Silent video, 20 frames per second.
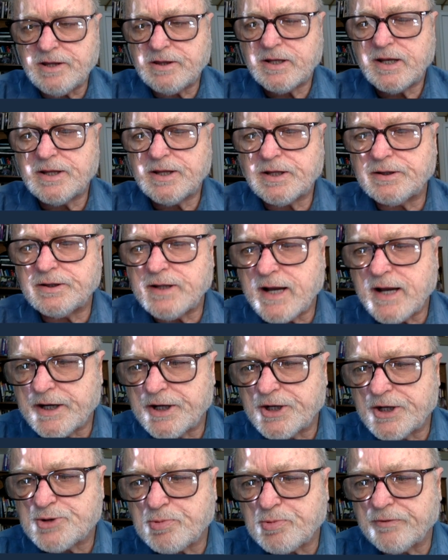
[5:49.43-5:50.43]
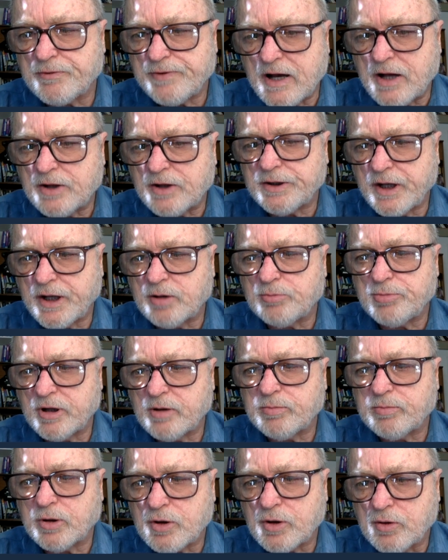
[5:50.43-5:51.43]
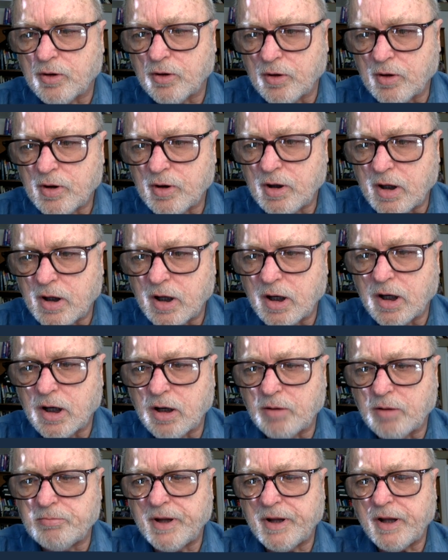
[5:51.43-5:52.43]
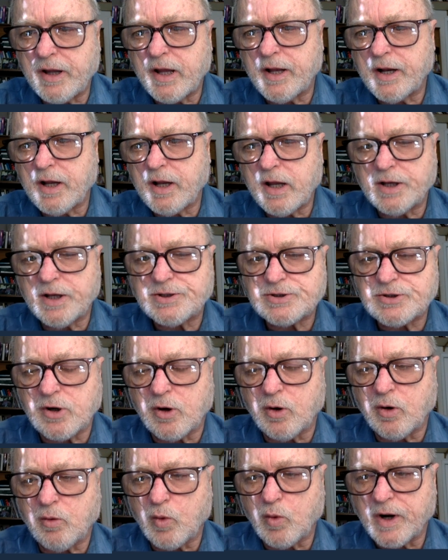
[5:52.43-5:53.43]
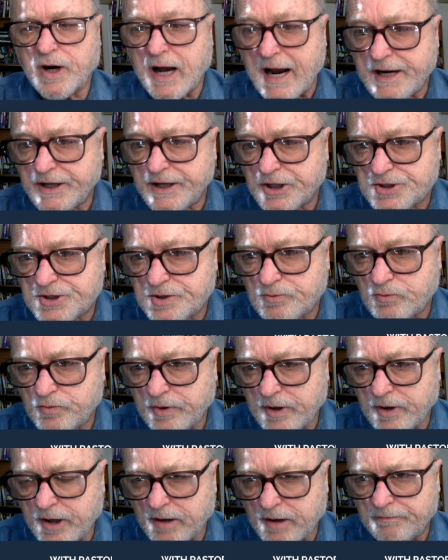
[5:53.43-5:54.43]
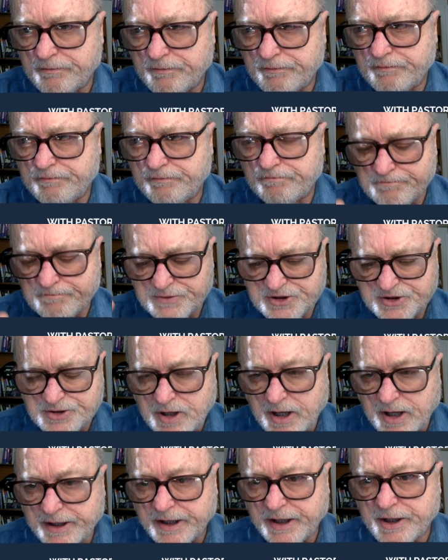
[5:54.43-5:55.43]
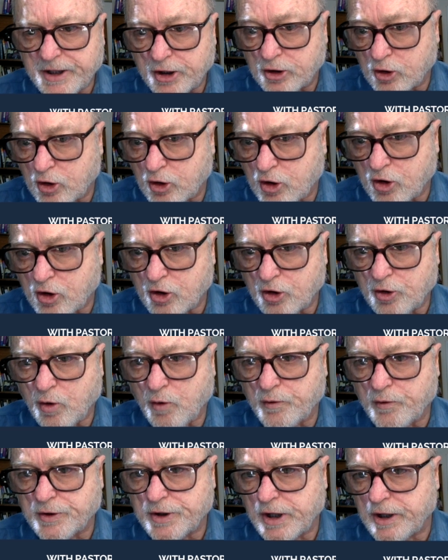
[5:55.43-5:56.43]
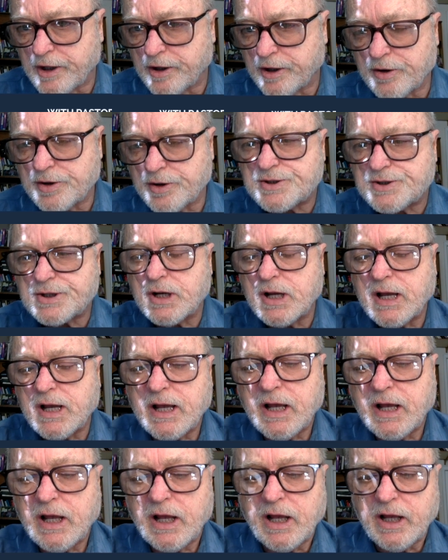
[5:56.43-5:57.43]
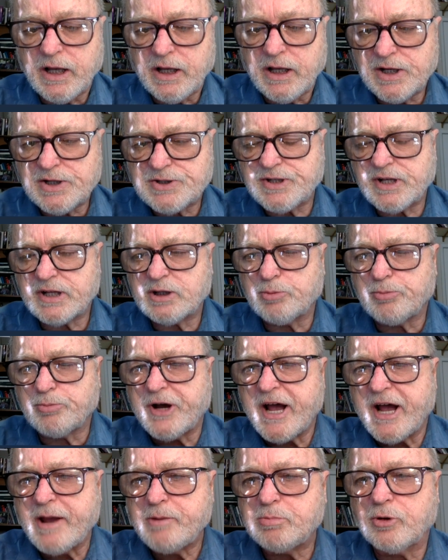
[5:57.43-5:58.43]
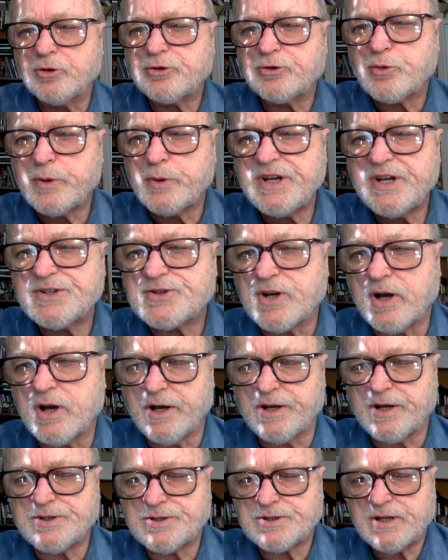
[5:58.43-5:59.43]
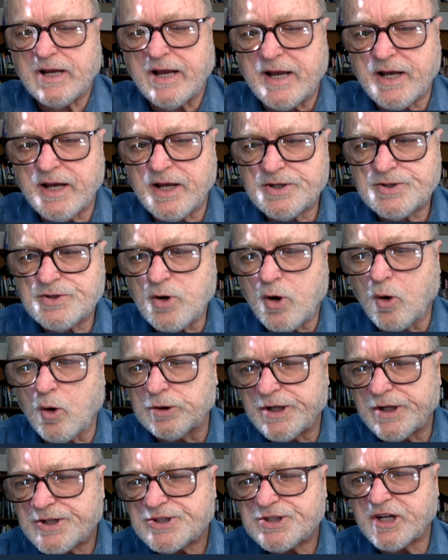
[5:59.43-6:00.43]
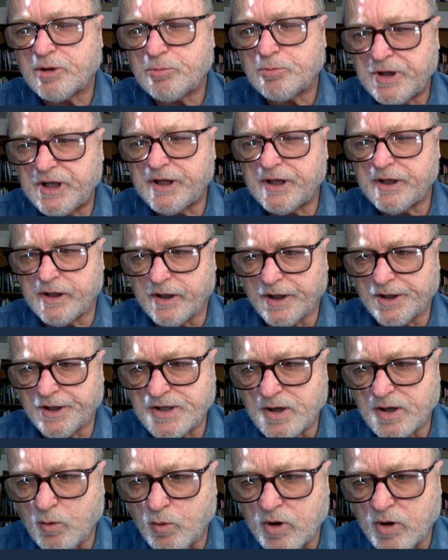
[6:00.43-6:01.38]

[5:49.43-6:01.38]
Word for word: I think that that is profoundly unbiblical. Uh, mm. and, and so what I just have studied and learned over the years is that the Bible treats us as holistic beings.